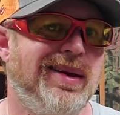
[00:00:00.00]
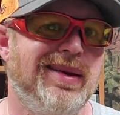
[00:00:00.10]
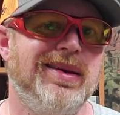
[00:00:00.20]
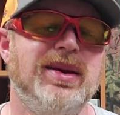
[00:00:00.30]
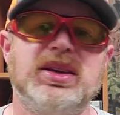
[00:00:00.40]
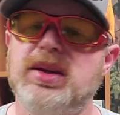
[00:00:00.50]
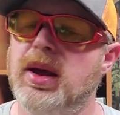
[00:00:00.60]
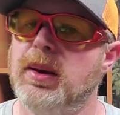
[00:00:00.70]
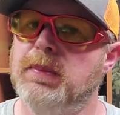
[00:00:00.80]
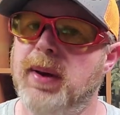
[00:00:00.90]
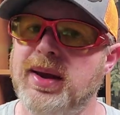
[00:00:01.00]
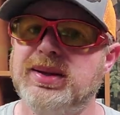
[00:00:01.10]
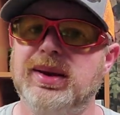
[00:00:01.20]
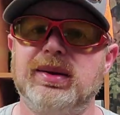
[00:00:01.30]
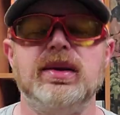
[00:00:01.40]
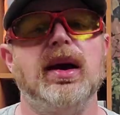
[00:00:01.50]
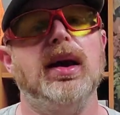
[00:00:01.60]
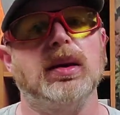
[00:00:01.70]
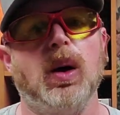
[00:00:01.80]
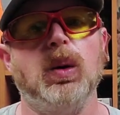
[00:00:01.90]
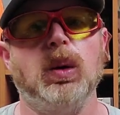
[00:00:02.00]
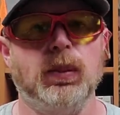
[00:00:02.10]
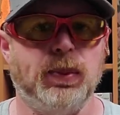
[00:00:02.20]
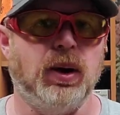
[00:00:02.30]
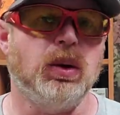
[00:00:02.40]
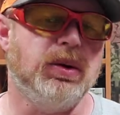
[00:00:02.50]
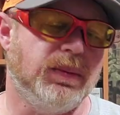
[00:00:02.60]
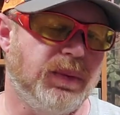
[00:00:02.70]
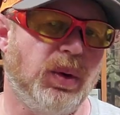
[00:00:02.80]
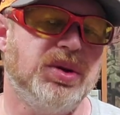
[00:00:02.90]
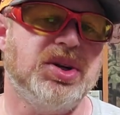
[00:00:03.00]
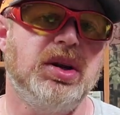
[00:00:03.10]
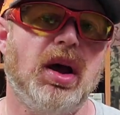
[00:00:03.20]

is basically a longer barreled version